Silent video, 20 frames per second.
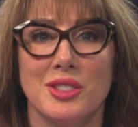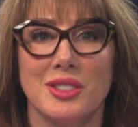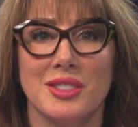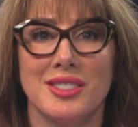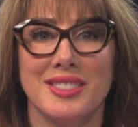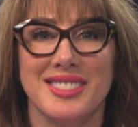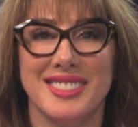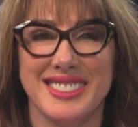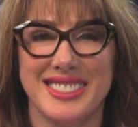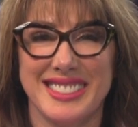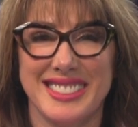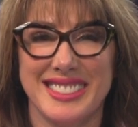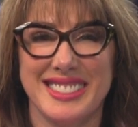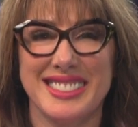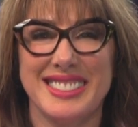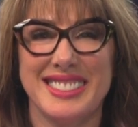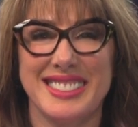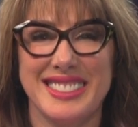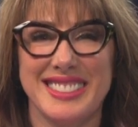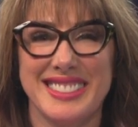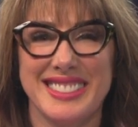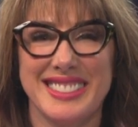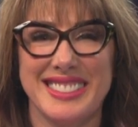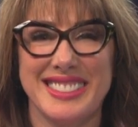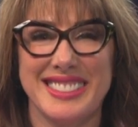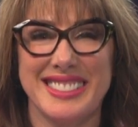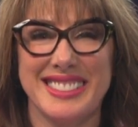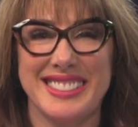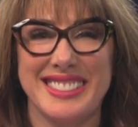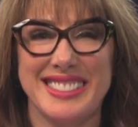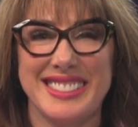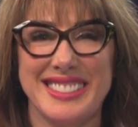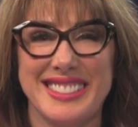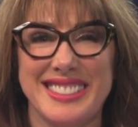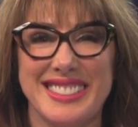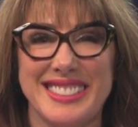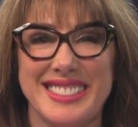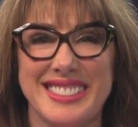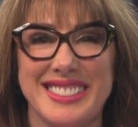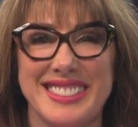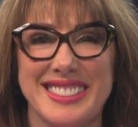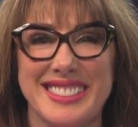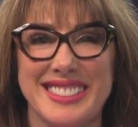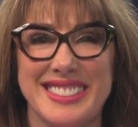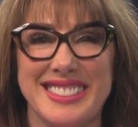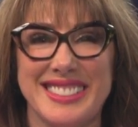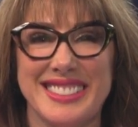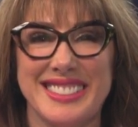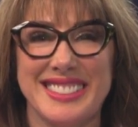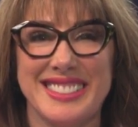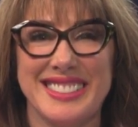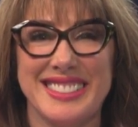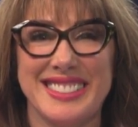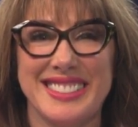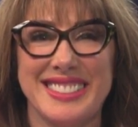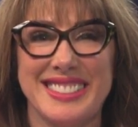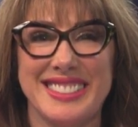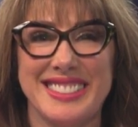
This person isn't speaking.